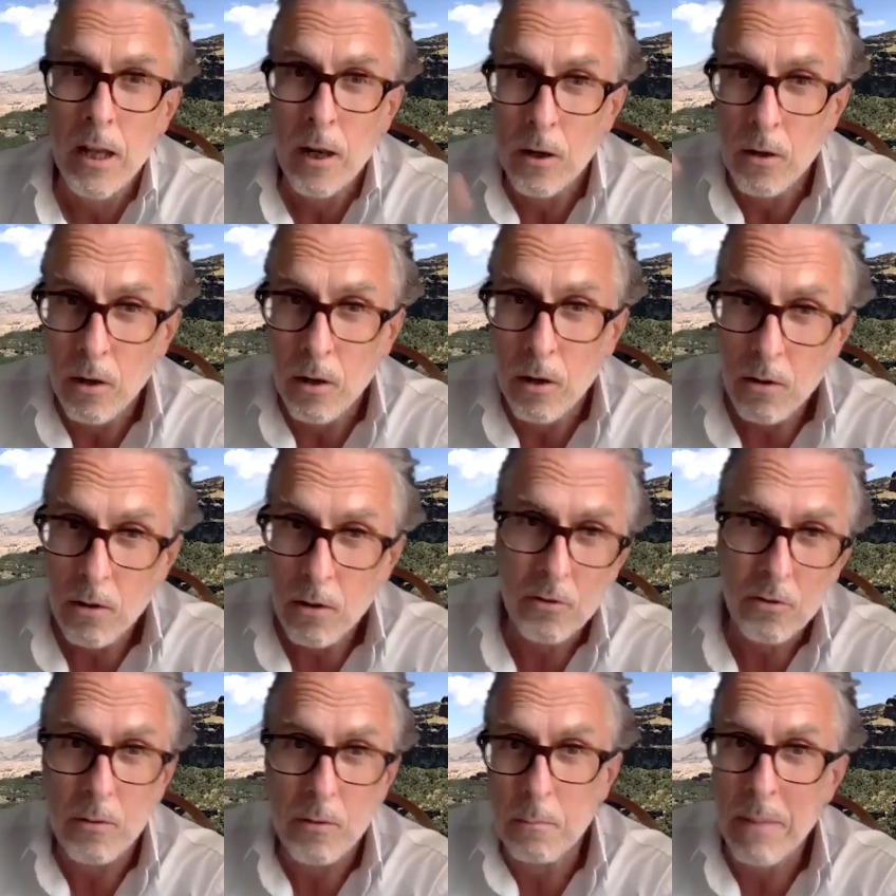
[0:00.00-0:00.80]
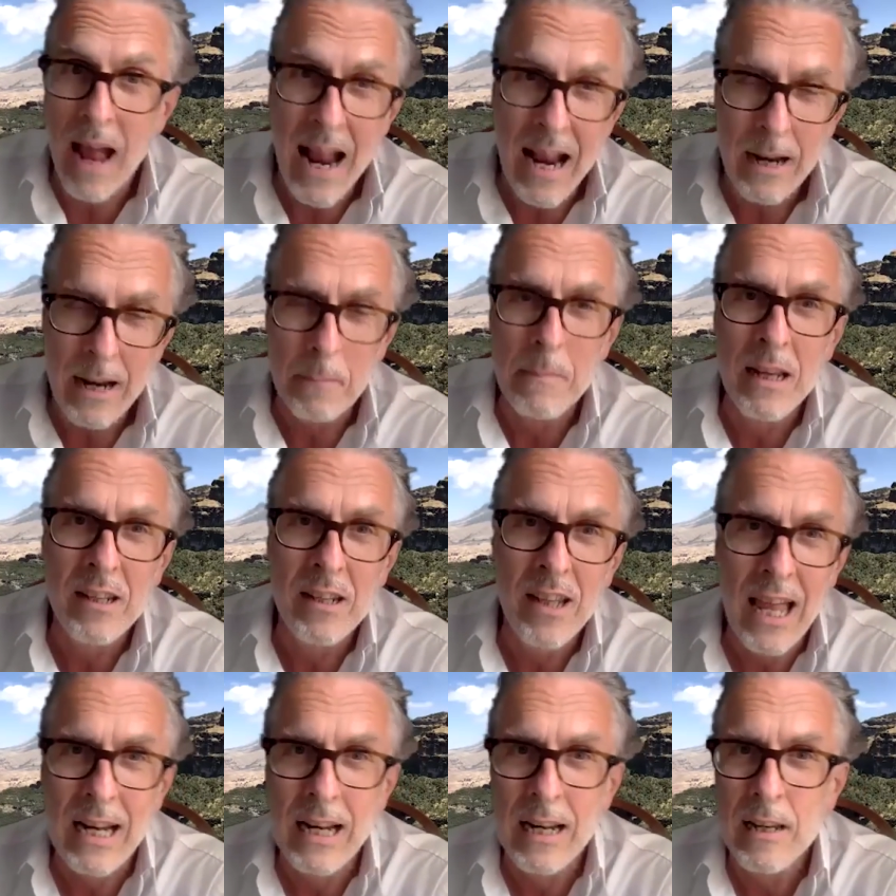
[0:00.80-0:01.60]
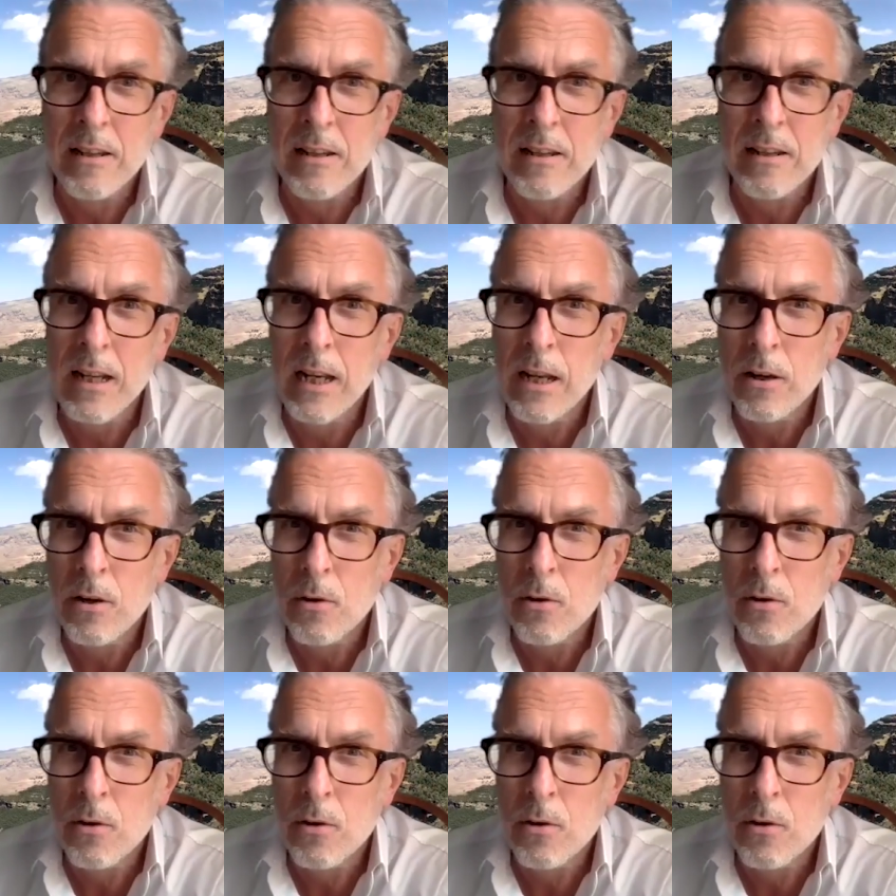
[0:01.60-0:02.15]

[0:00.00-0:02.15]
looked back meta-analytically at